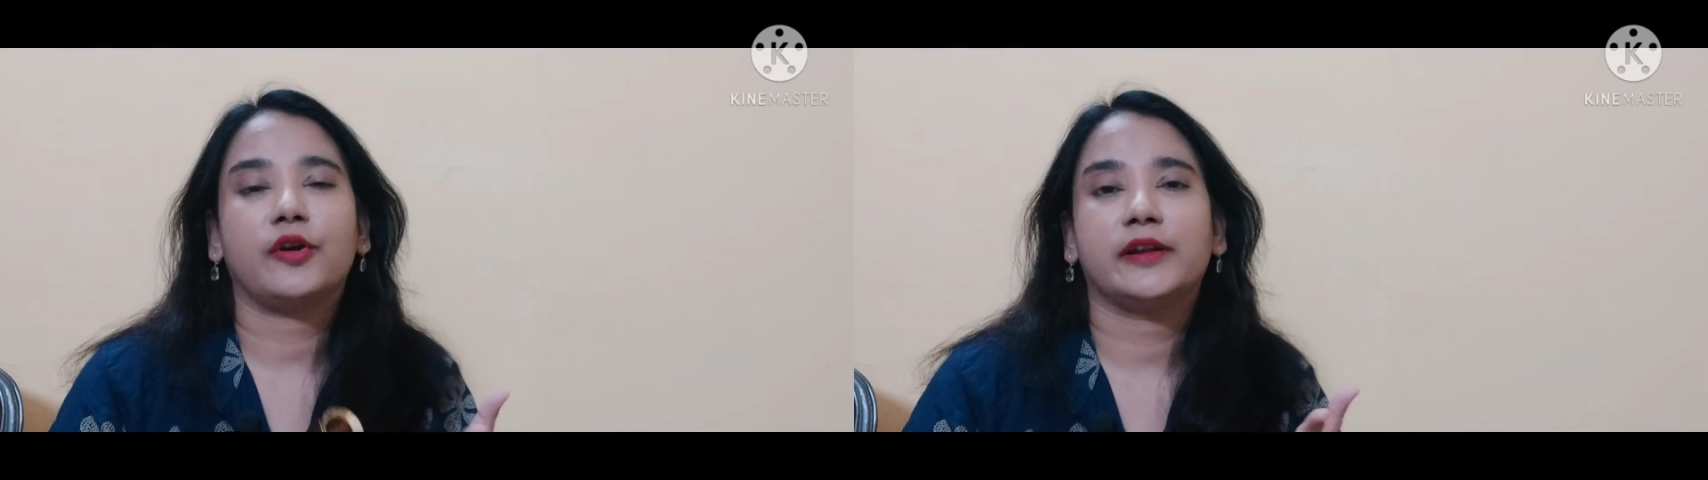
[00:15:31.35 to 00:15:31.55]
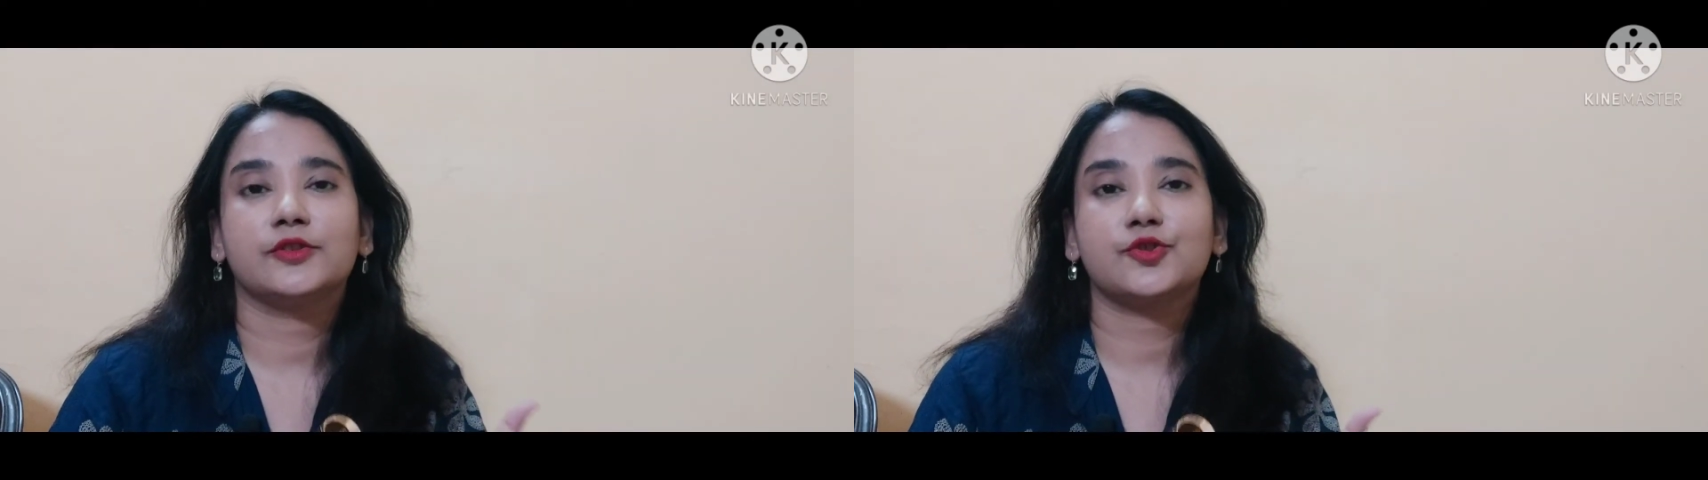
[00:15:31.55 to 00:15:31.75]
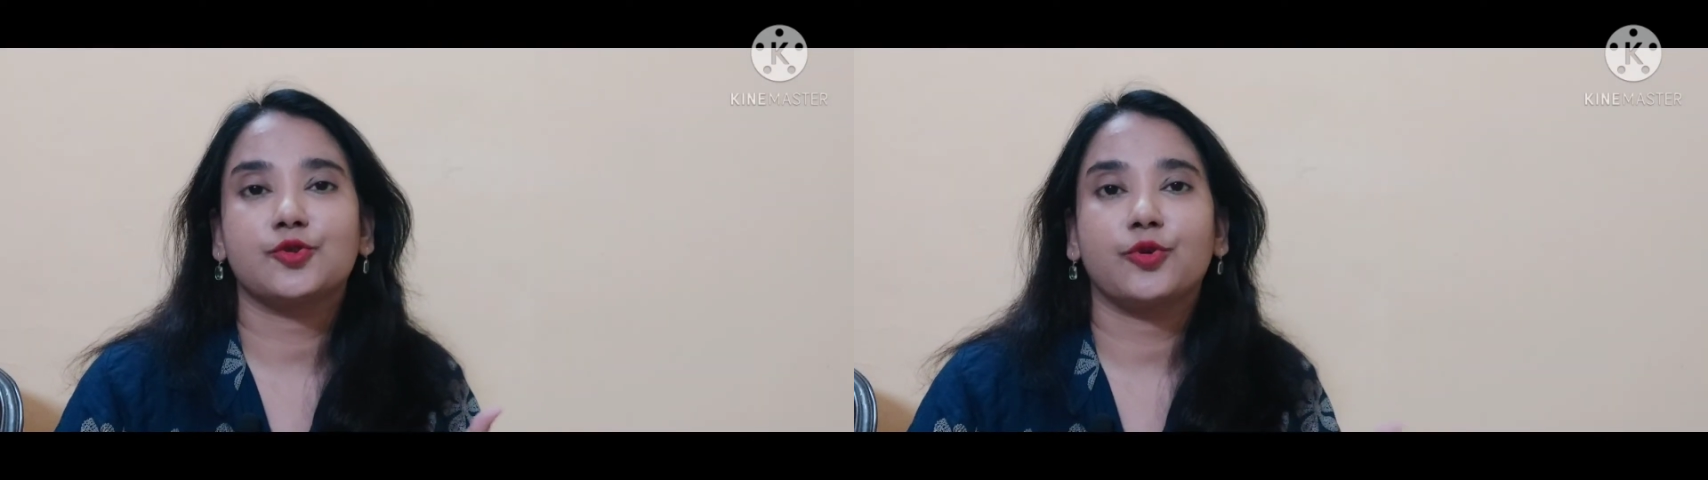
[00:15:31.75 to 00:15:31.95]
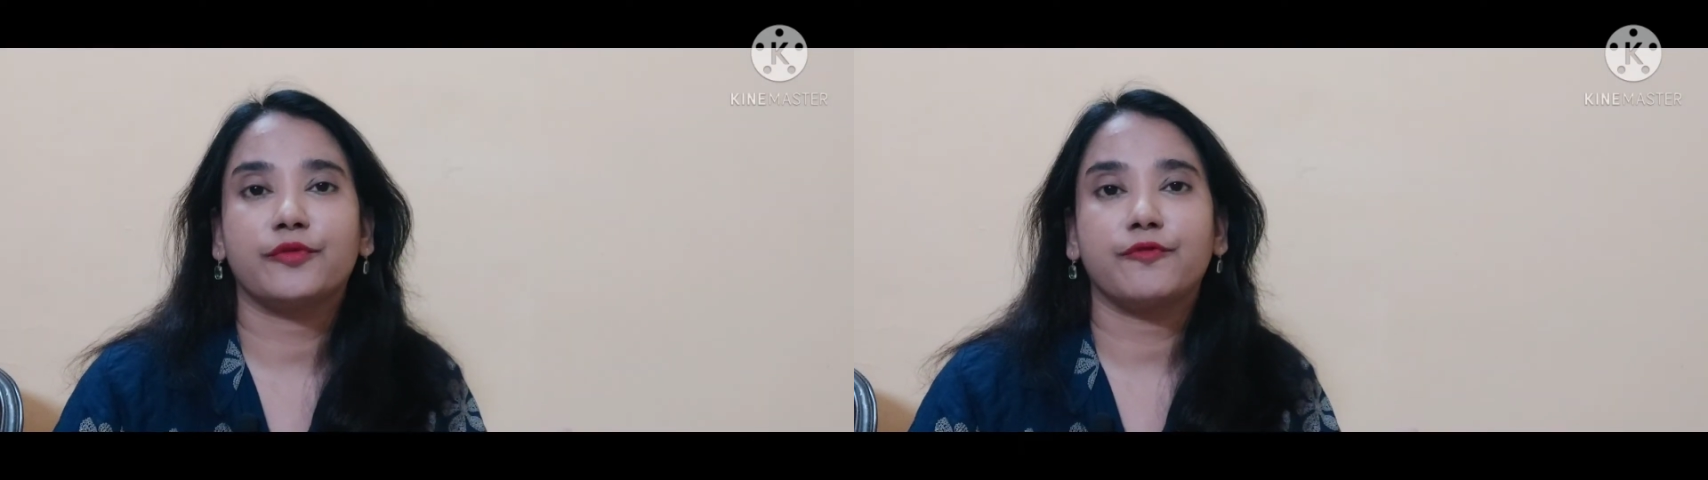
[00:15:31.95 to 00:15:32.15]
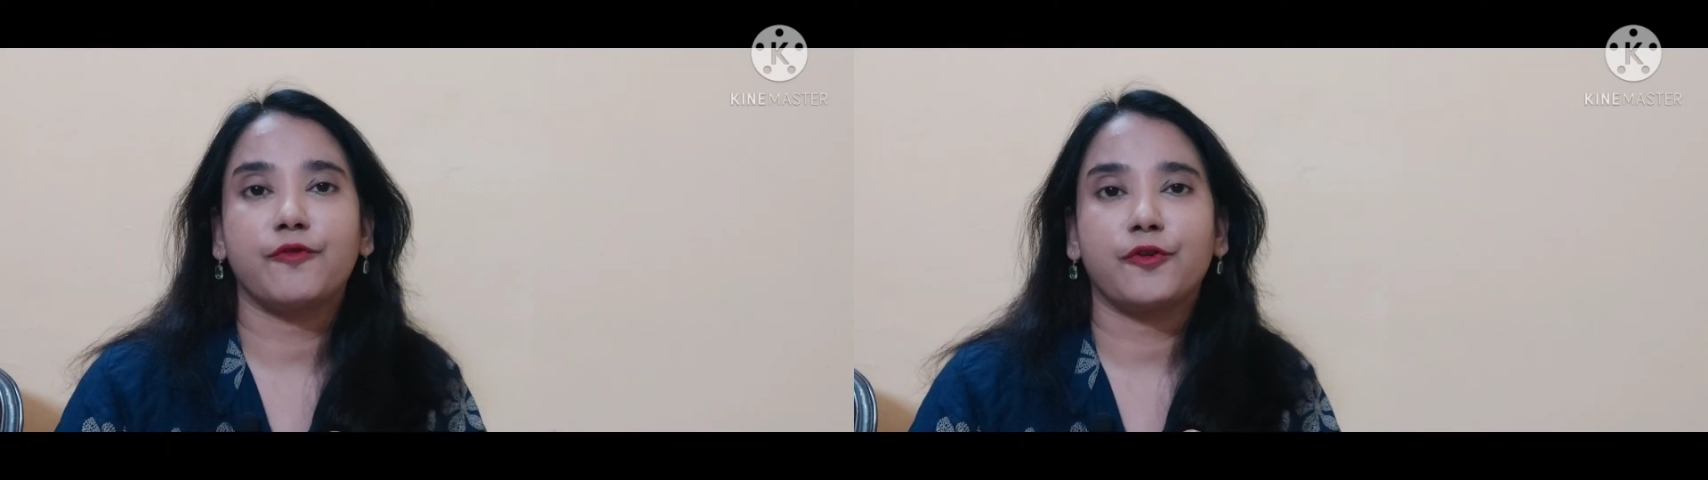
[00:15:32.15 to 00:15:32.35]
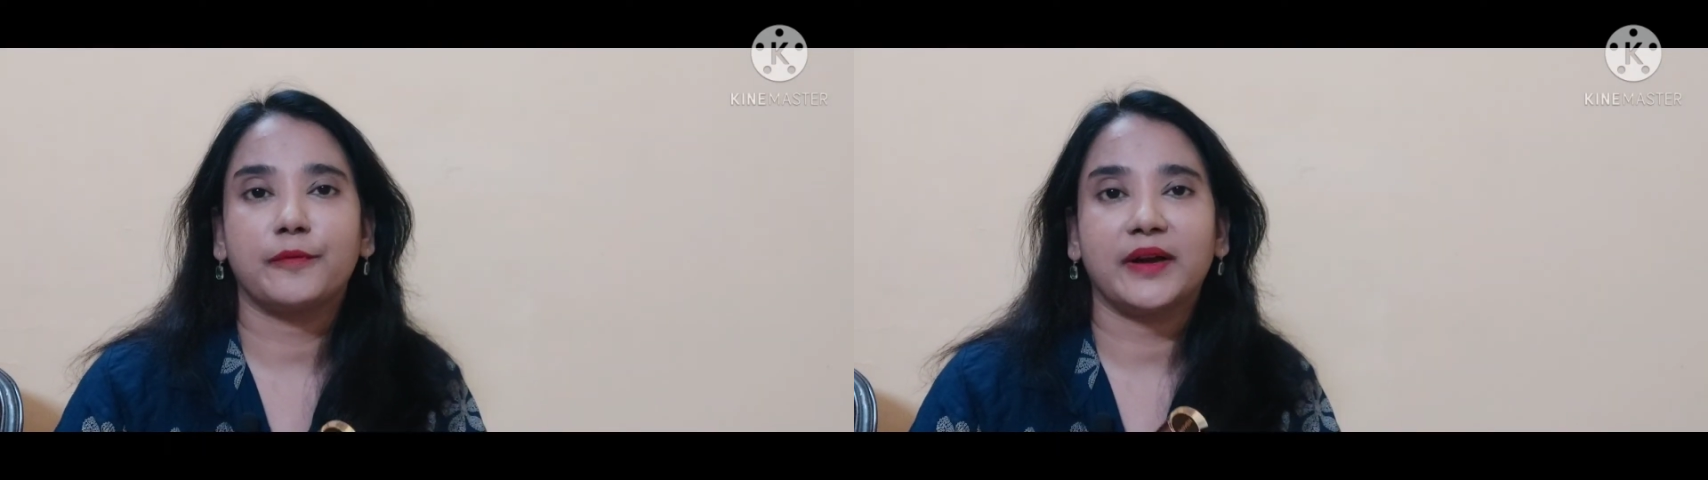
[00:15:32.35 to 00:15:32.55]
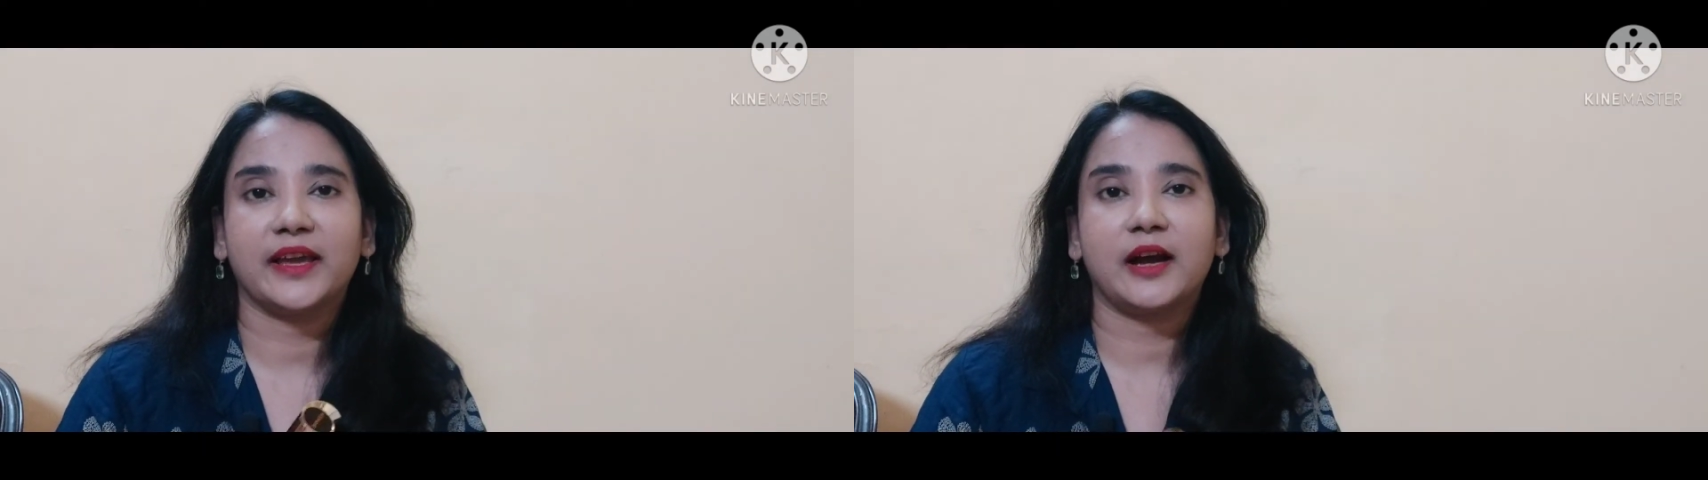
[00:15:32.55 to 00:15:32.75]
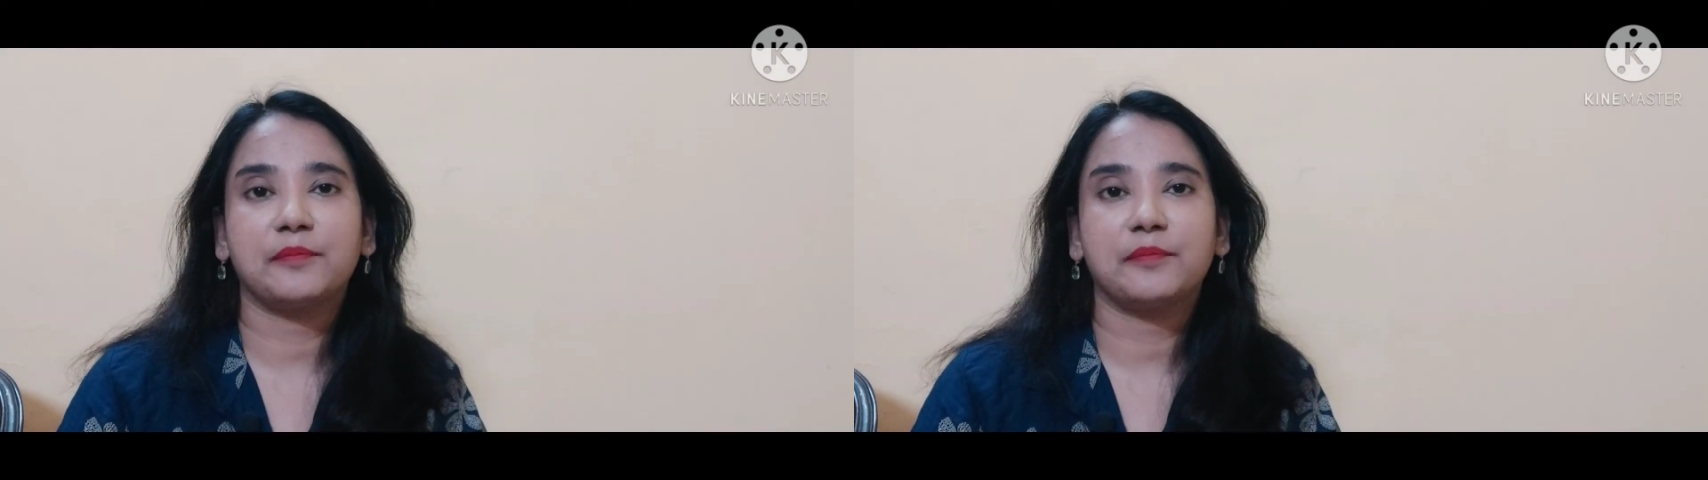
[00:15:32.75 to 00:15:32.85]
in store for my